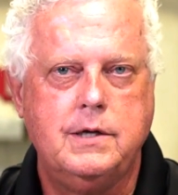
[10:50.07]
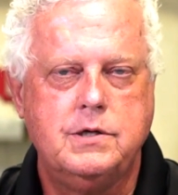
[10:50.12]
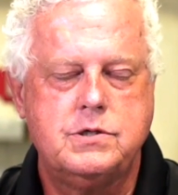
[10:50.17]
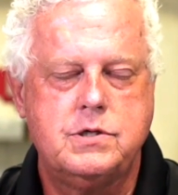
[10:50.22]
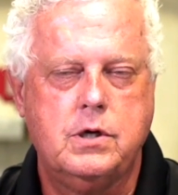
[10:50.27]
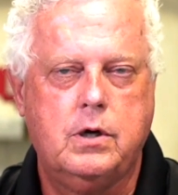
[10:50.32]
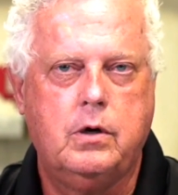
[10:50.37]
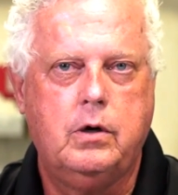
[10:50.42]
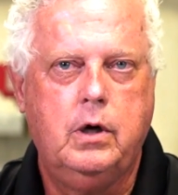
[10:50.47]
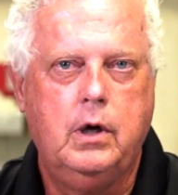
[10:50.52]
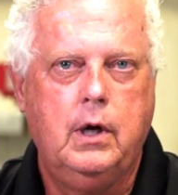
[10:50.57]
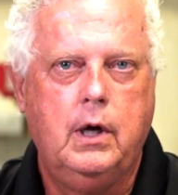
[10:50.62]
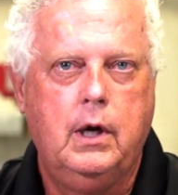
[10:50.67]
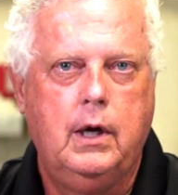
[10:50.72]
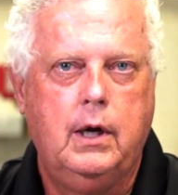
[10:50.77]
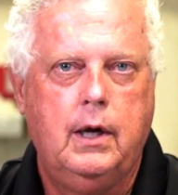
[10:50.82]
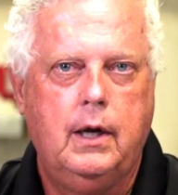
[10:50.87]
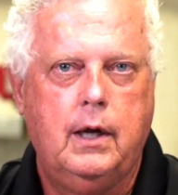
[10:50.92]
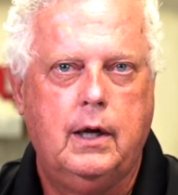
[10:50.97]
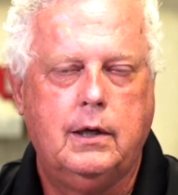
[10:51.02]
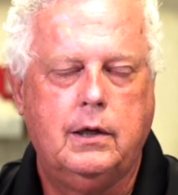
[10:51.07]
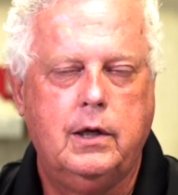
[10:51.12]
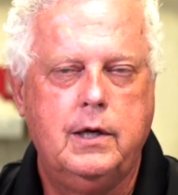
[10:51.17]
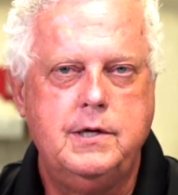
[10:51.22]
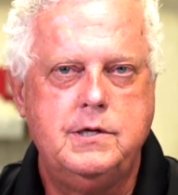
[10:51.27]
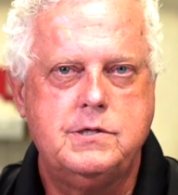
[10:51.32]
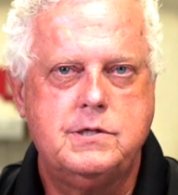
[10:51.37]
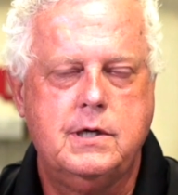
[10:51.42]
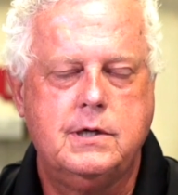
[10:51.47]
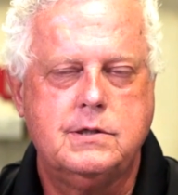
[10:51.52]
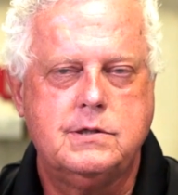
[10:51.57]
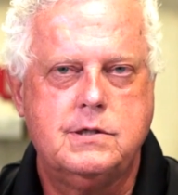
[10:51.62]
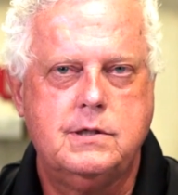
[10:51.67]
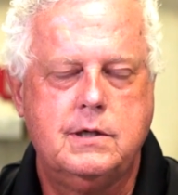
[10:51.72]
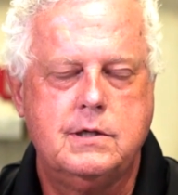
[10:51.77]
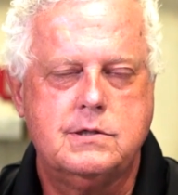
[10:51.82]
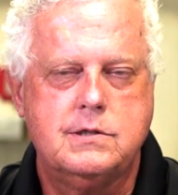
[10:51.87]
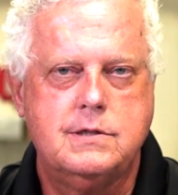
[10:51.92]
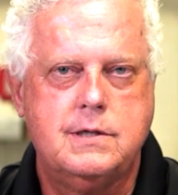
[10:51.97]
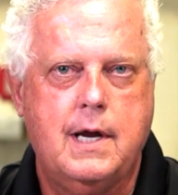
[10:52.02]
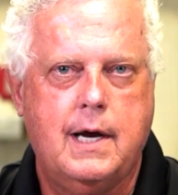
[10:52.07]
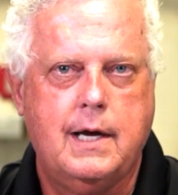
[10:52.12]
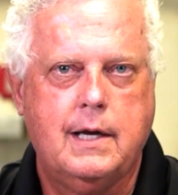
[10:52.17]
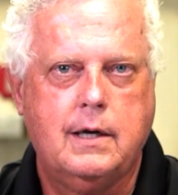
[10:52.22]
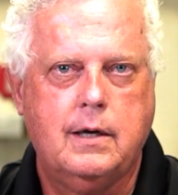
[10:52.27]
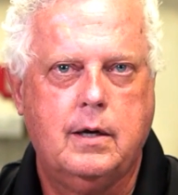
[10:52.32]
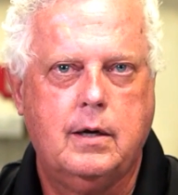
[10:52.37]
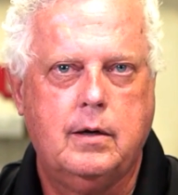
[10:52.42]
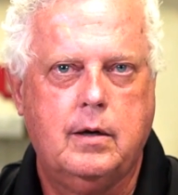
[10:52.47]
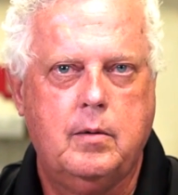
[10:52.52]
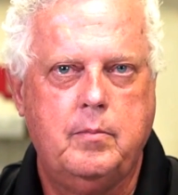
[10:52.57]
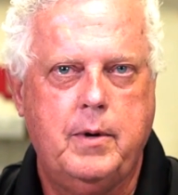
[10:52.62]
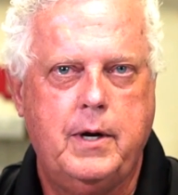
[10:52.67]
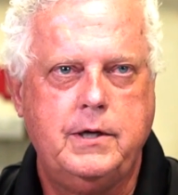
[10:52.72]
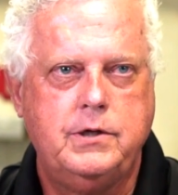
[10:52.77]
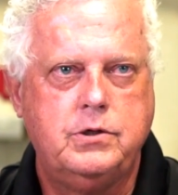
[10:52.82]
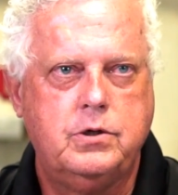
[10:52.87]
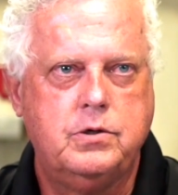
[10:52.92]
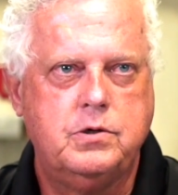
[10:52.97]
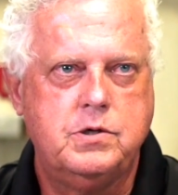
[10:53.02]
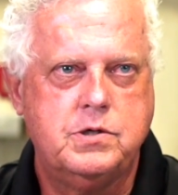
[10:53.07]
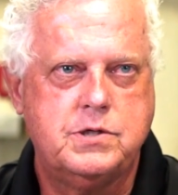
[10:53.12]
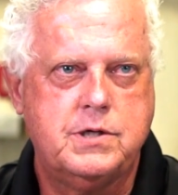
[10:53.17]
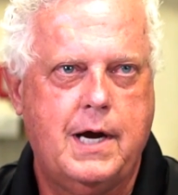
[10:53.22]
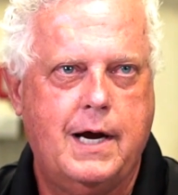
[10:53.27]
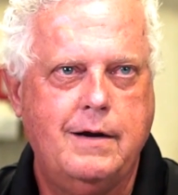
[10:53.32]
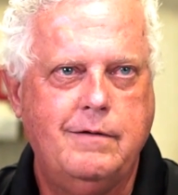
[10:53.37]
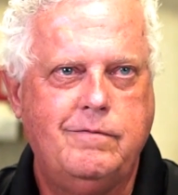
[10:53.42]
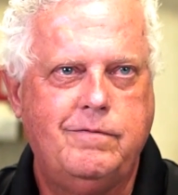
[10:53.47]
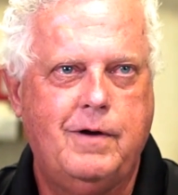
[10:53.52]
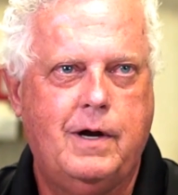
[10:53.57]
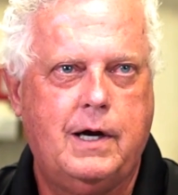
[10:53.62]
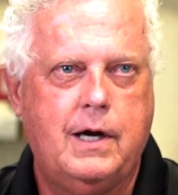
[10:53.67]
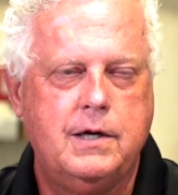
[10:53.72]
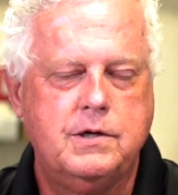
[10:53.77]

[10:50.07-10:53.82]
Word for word: So at least it's, it's not a, a major design flaw.